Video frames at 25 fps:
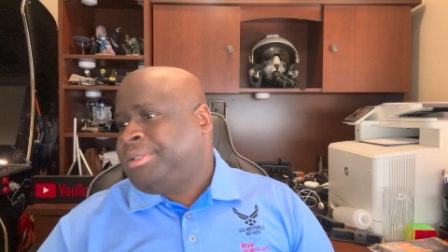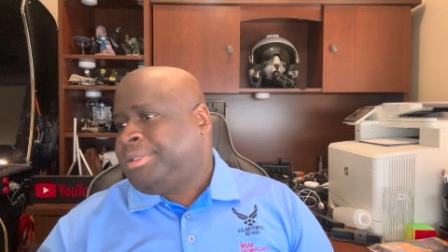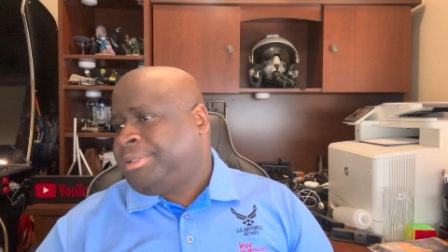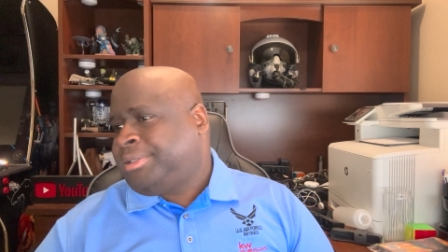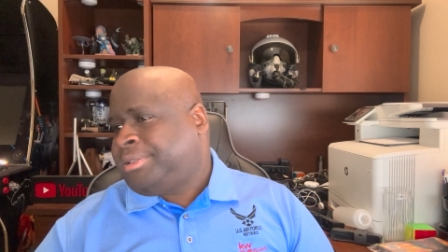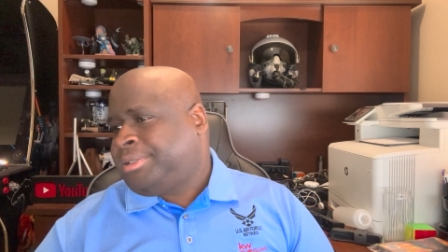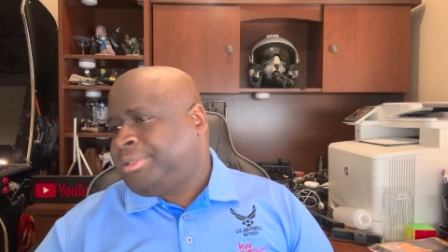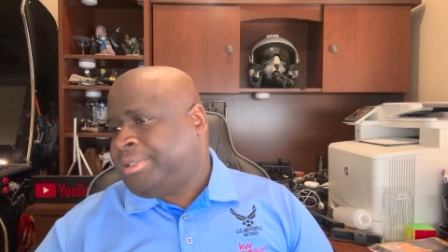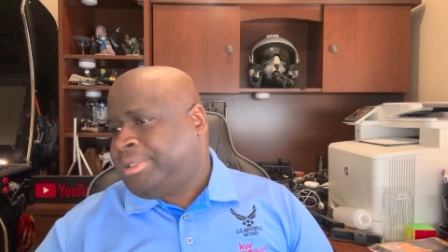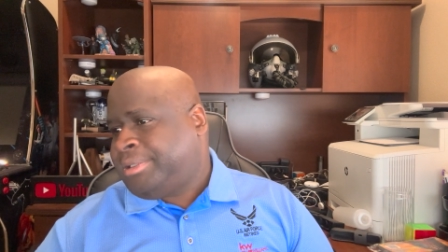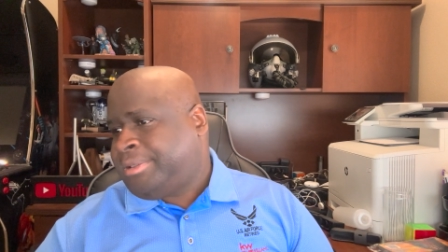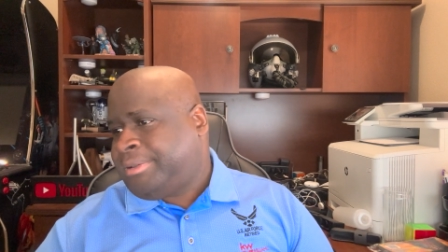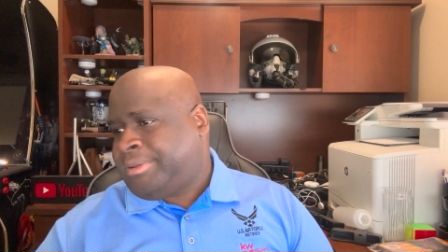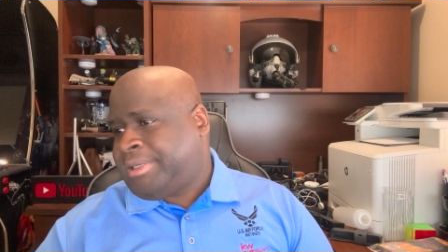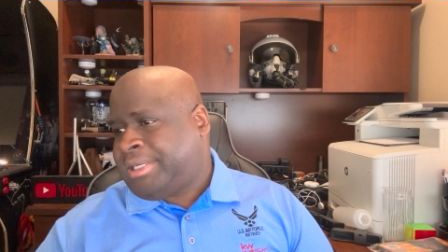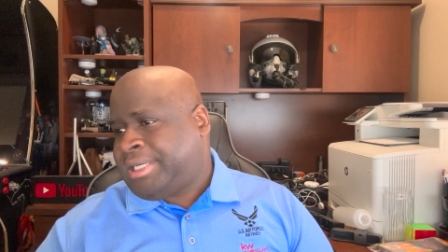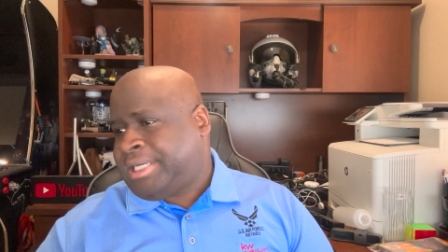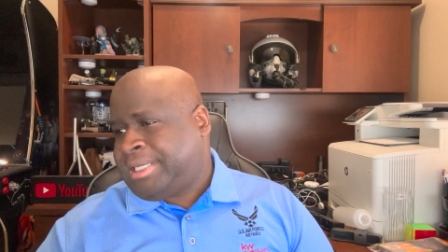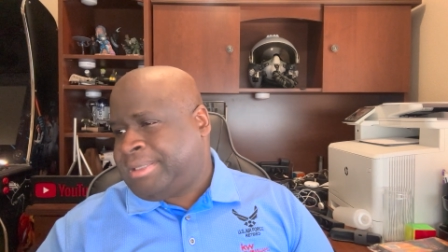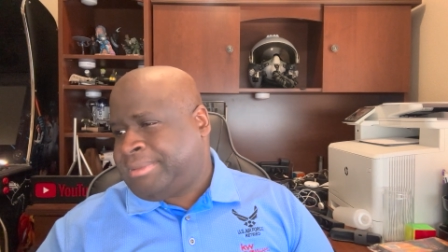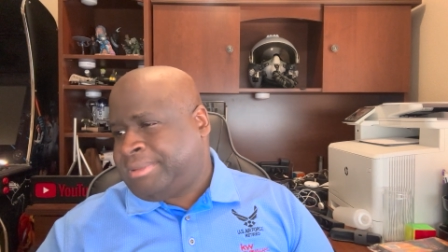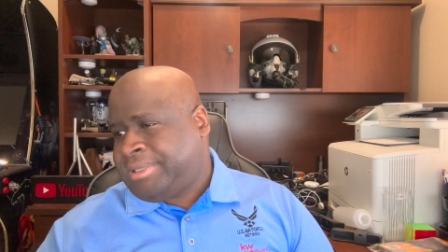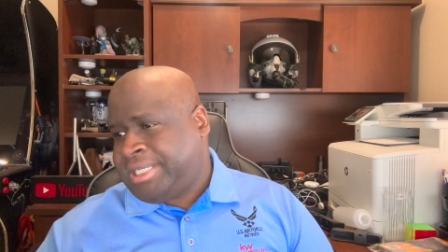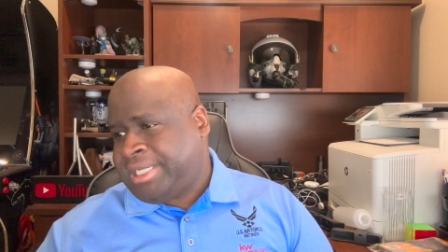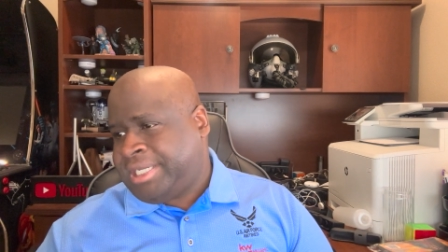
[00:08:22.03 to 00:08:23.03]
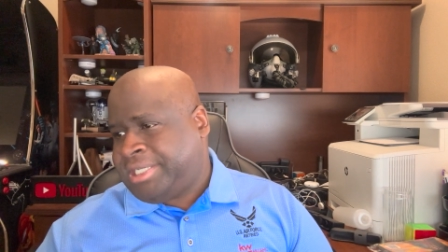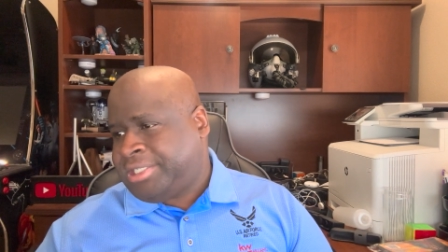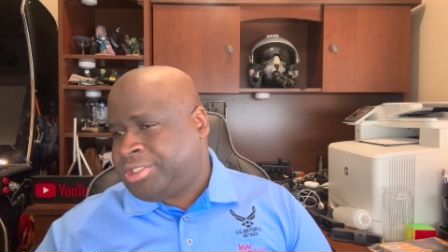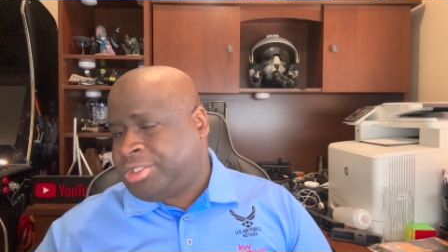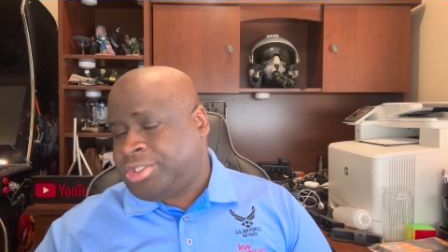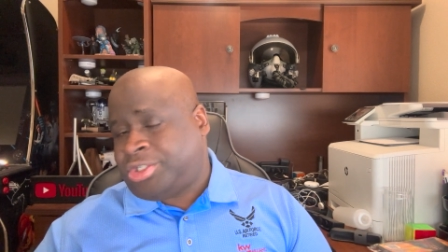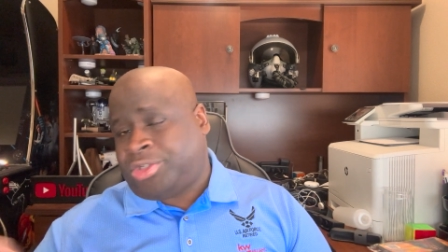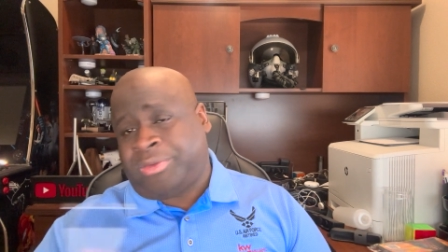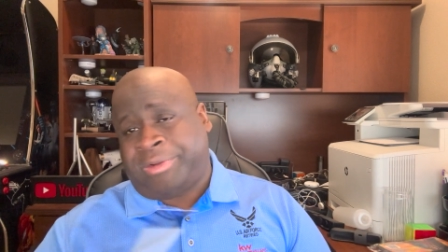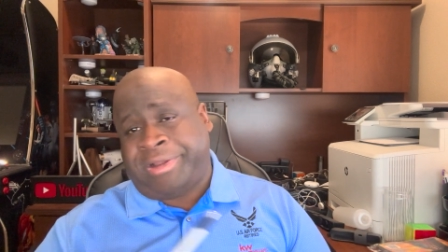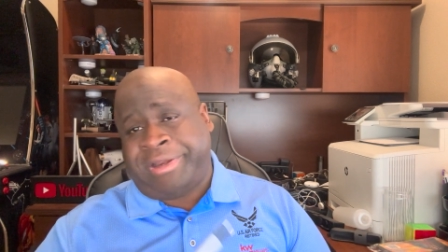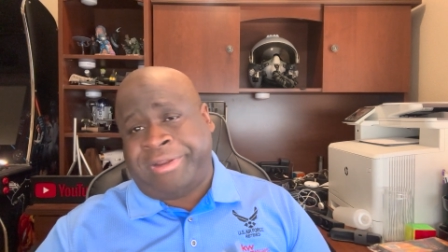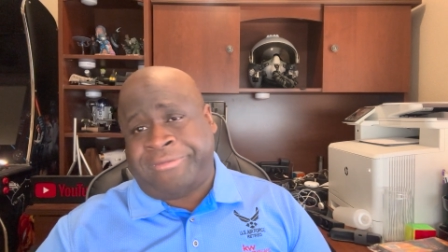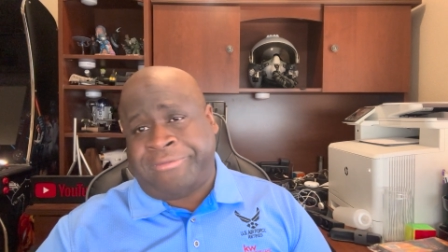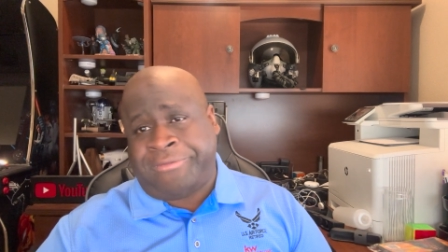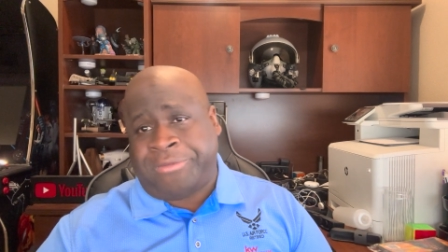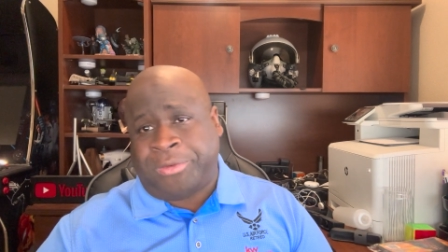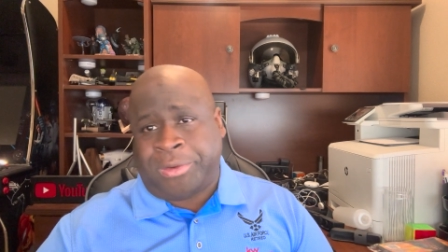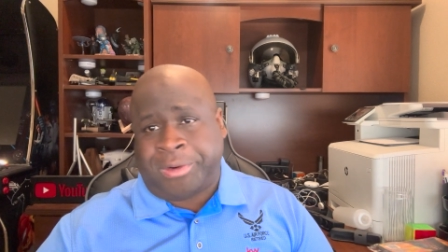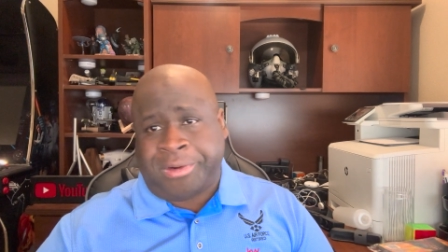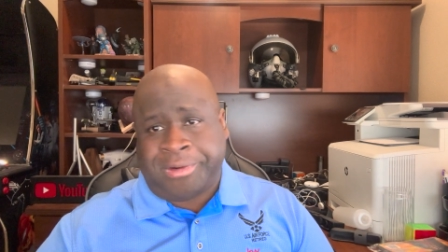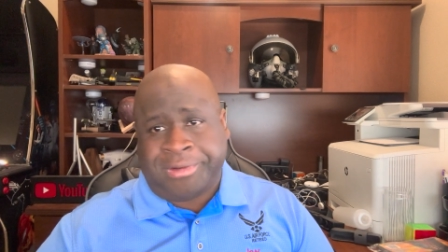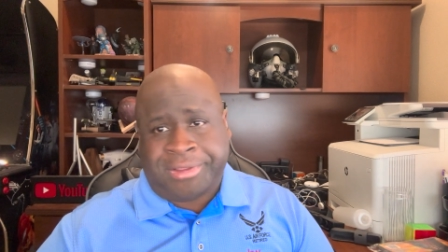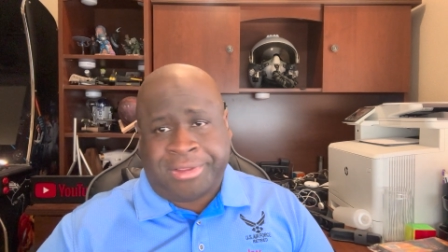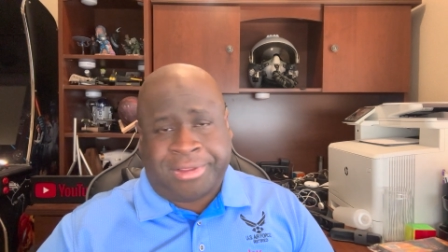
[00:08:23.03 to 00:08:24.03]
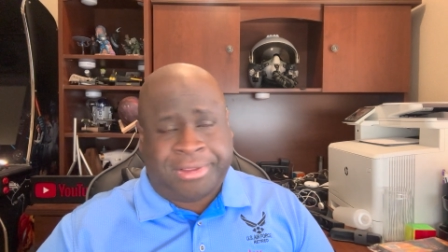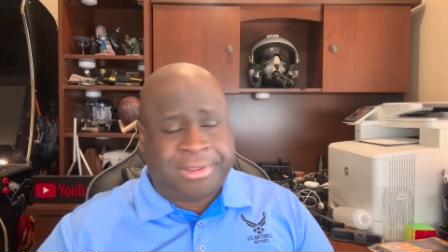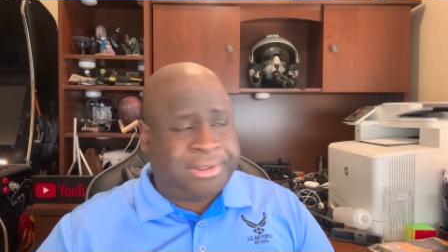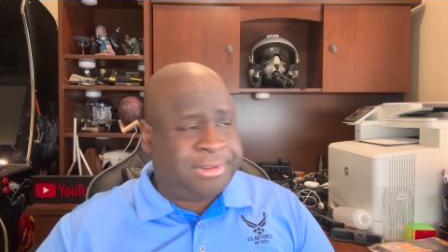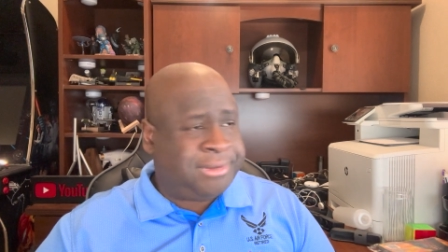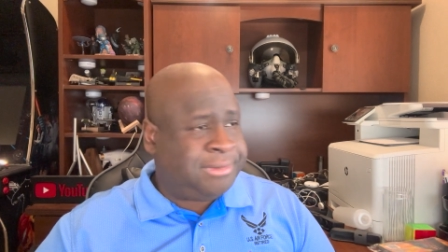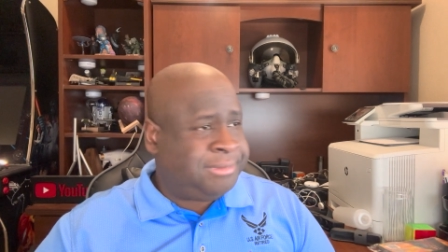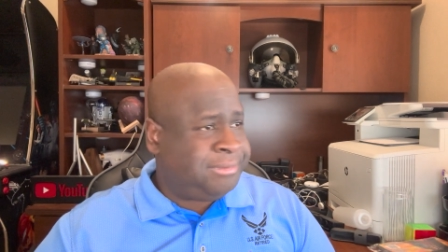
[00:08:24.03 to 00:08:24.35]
So uh, today's the 24th.